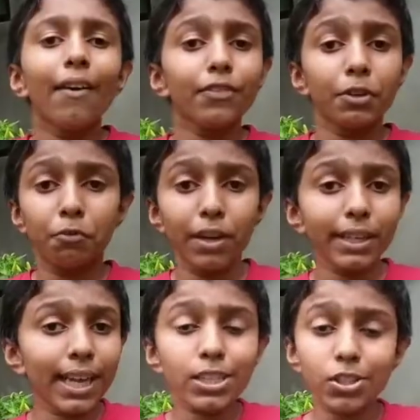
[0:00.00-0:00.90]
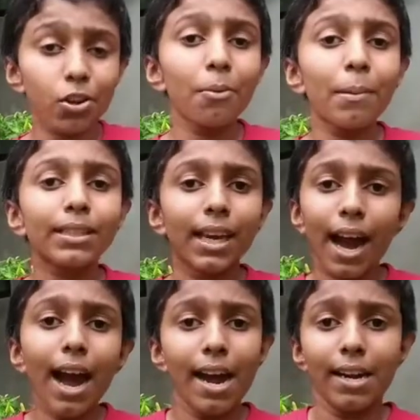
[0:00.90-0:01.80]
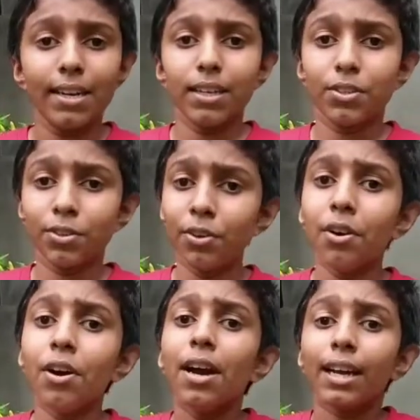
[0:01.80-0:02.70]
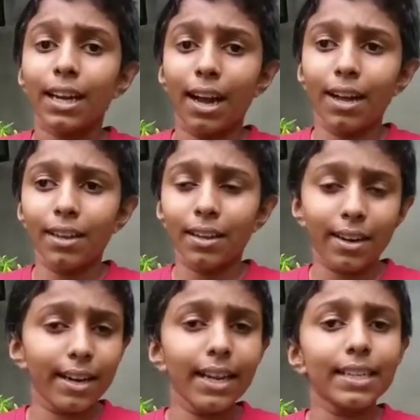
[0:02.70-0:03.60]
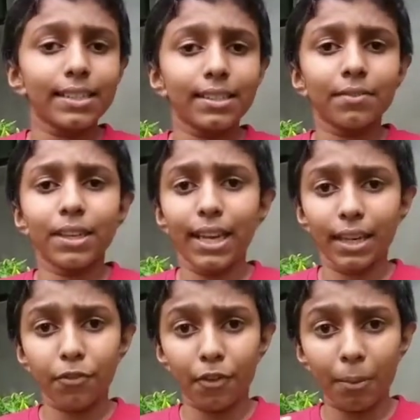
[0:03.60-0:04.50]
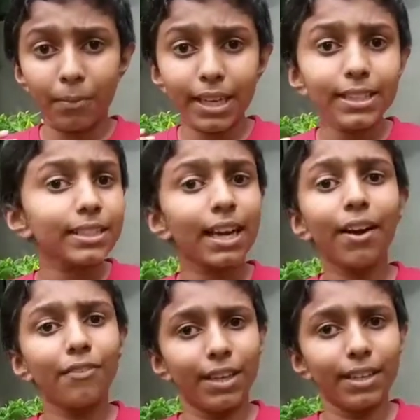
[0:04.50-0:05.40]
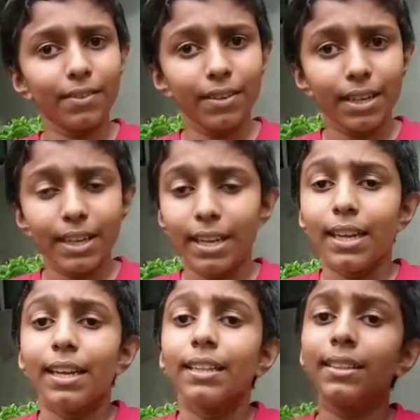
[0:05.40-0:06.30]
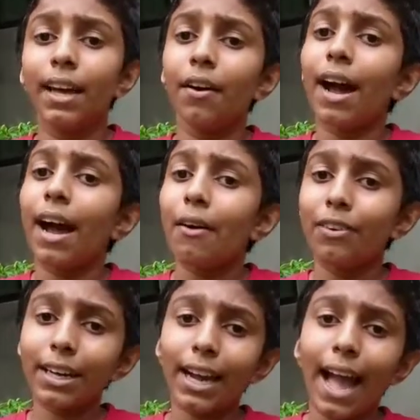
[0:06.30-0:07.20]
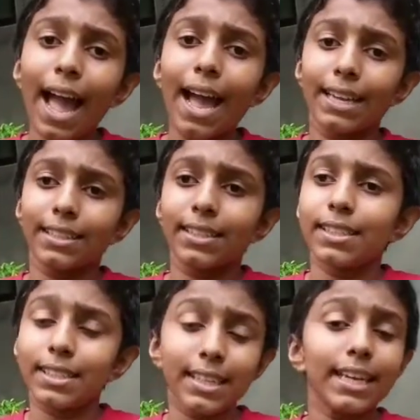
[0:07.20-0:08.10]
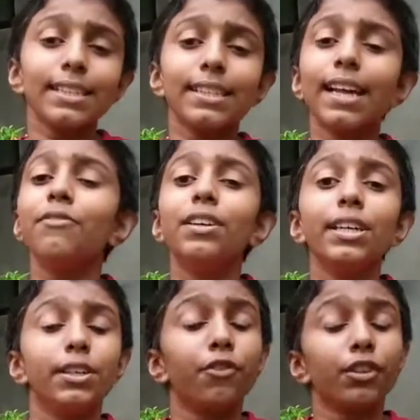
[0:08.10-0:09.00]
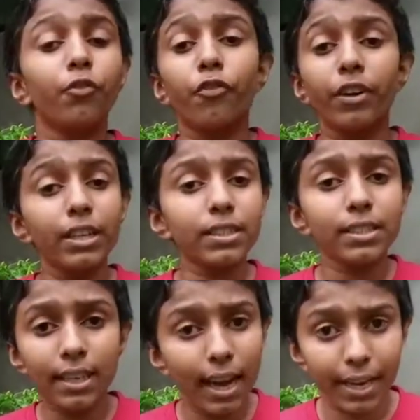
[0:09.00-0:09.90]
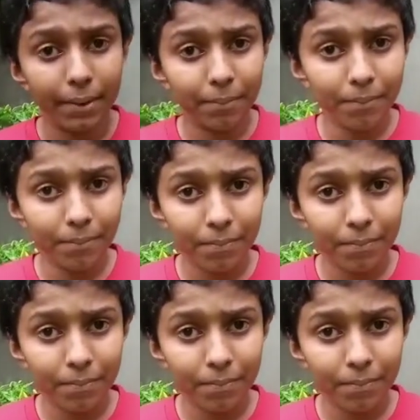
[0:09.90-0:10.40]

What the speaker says: After working so much hard to release it from its cover, the worker ants sees the world for the first time.